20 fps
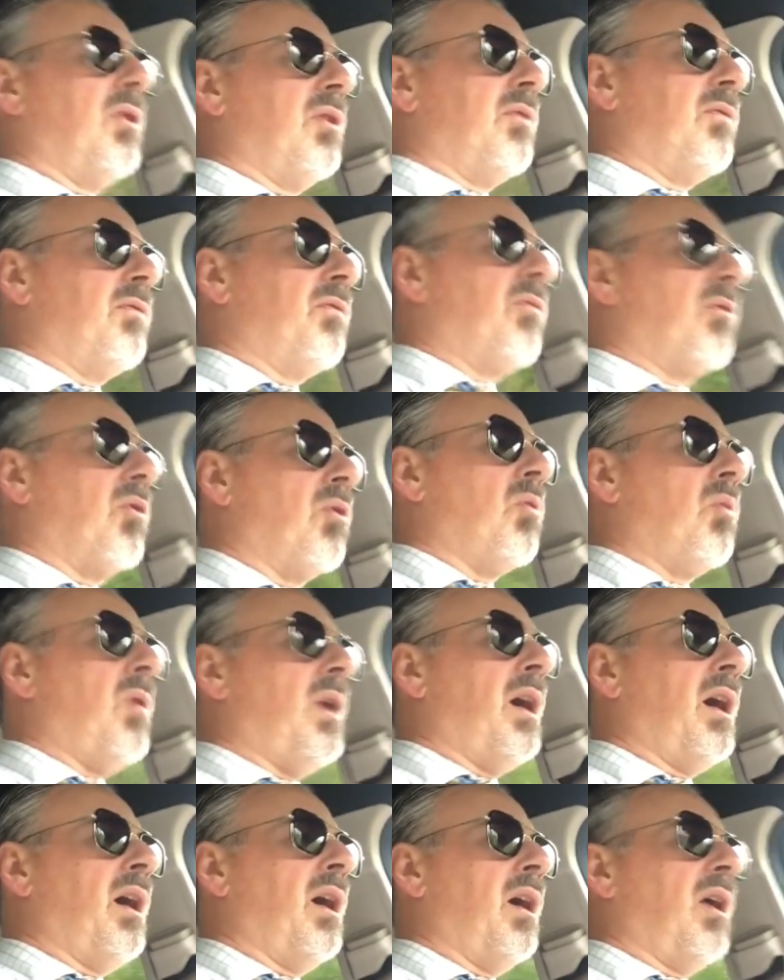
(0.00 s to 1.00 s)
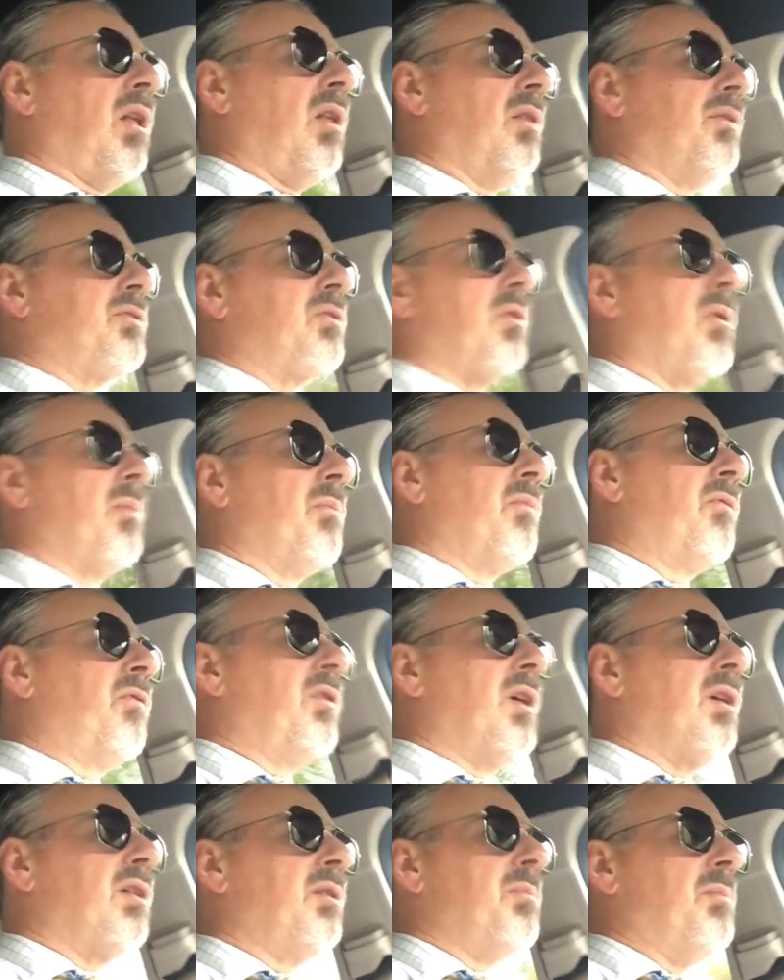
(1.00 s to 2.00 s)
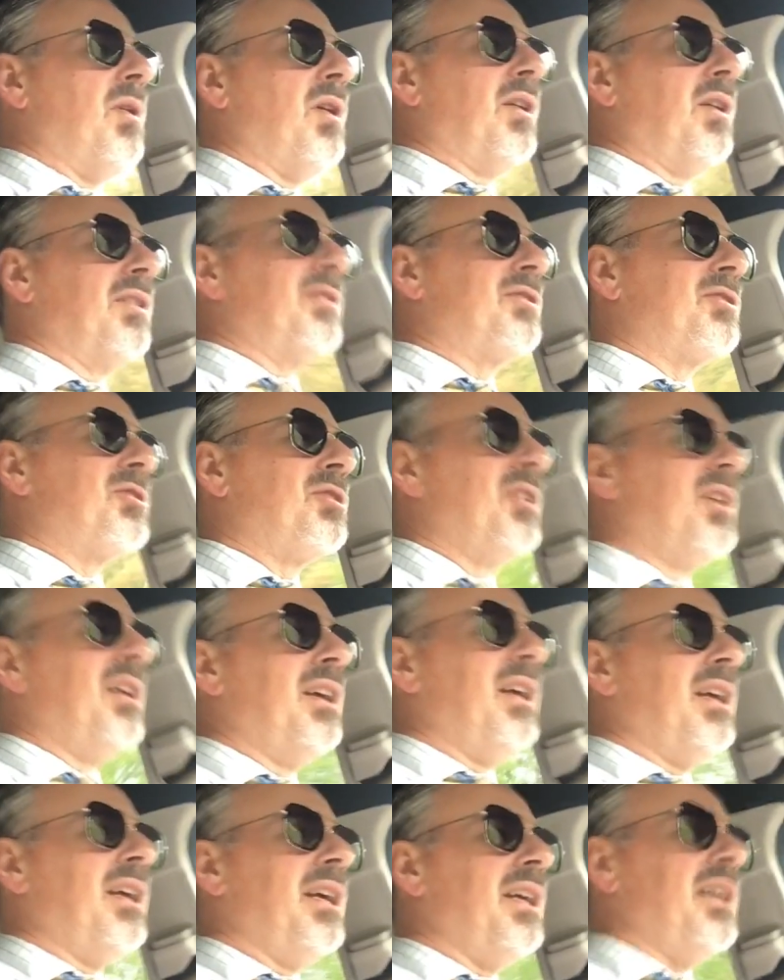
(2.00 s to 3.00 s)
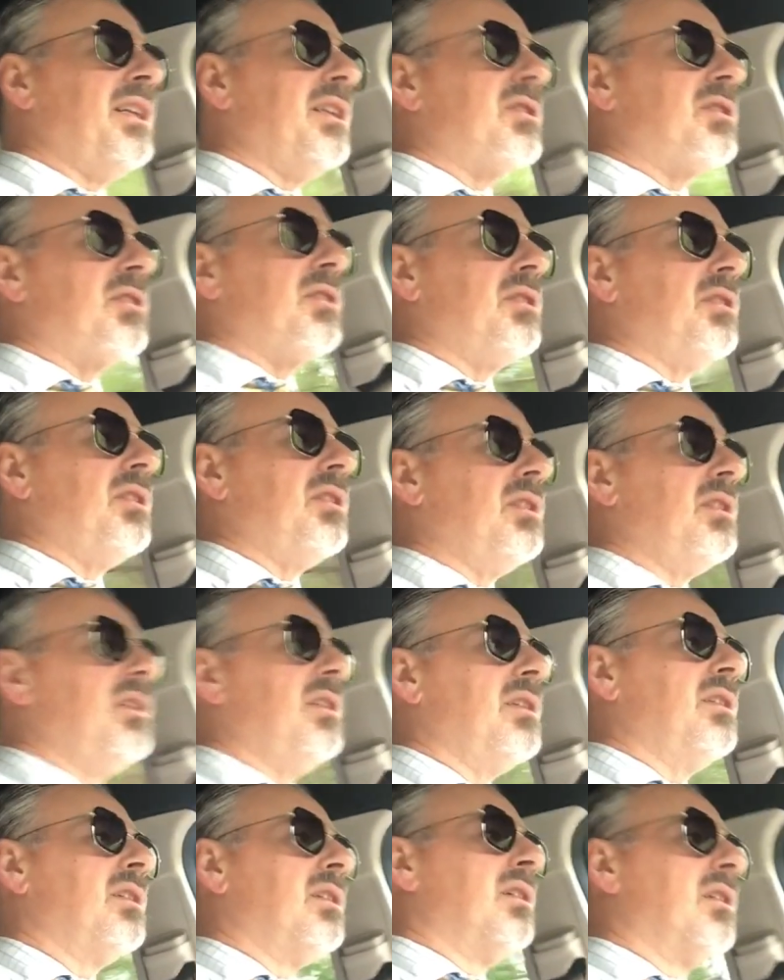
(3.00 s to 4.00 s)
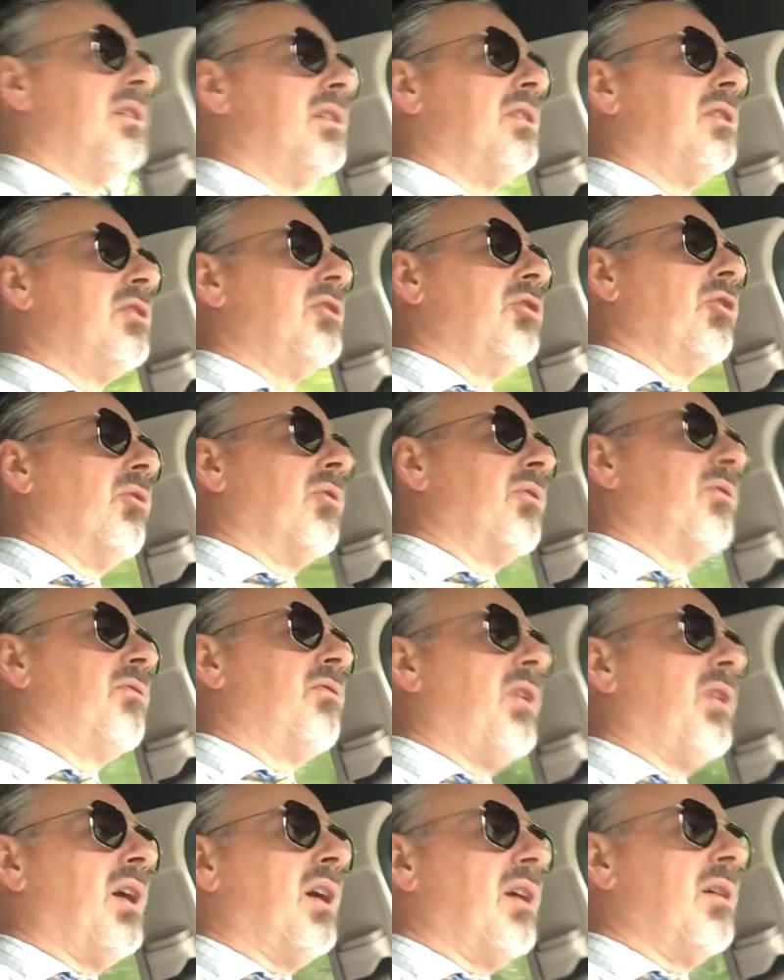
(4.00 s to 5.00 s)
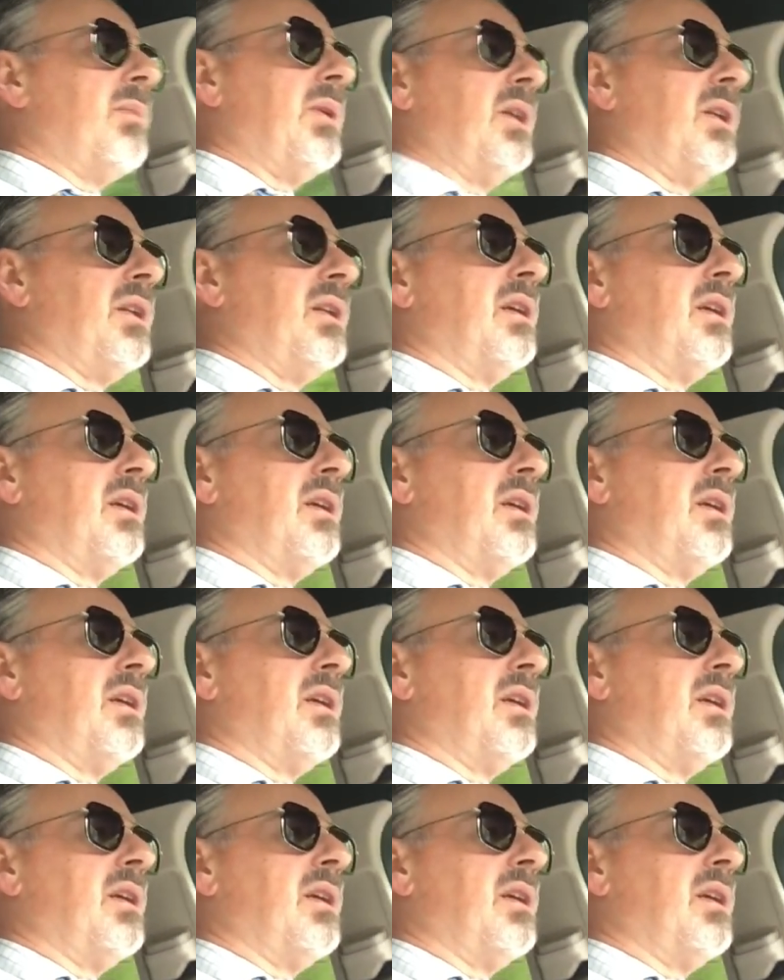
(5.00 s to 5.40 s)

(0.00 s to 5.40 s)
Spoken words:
for a while, so I'm very much into the environment.